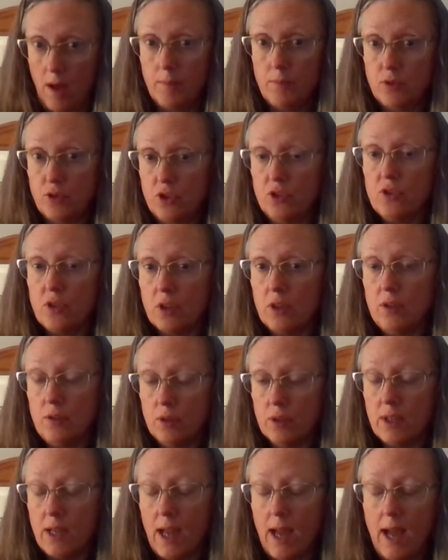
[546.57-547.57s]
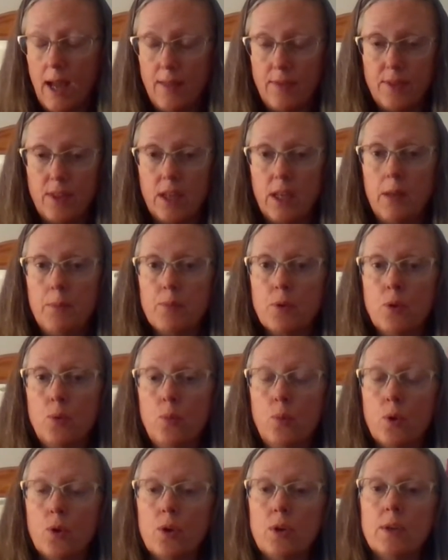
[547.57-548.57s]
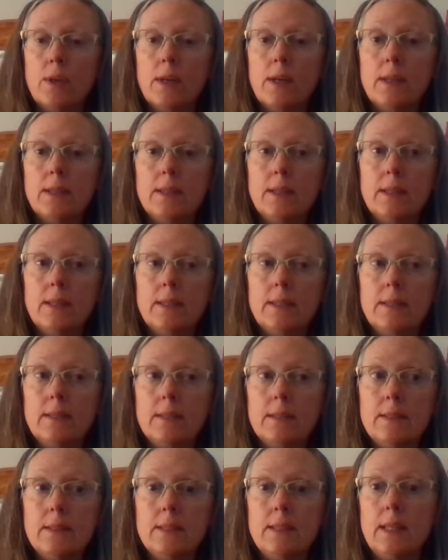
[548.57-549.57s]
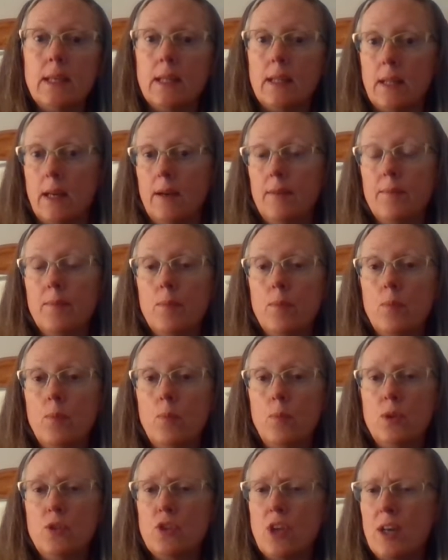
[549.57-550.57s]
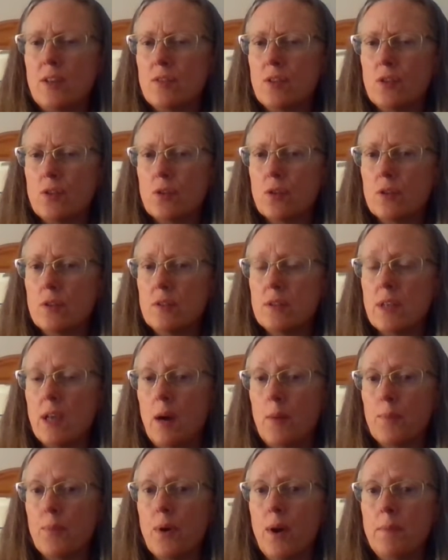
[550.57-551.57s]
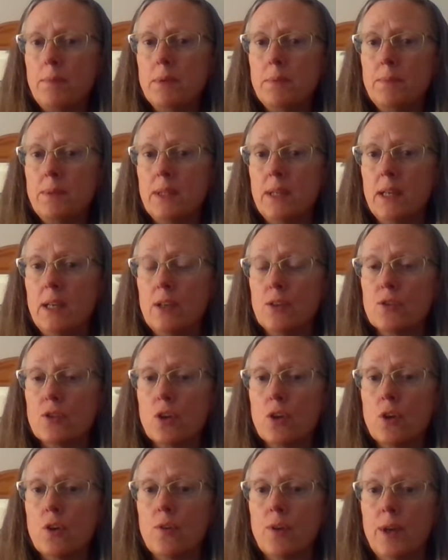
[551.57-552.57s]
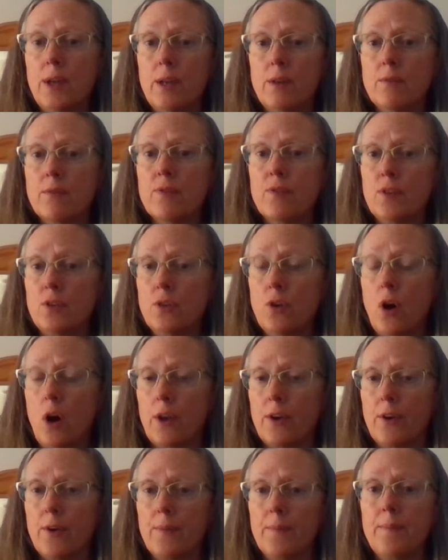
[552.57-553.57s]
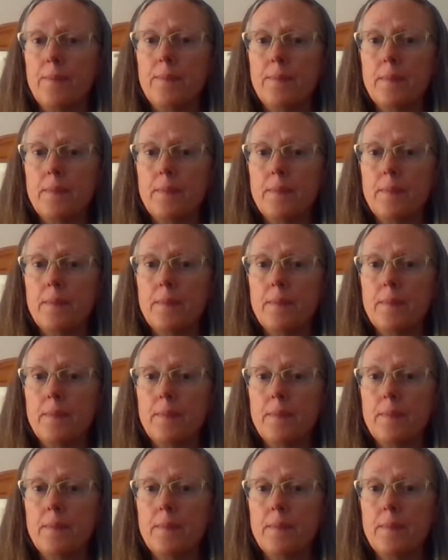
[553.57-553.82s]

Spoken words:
I'm just going to look at the Hebrew word, Sila, which, as it turns out, probably is Hurrian for daughter.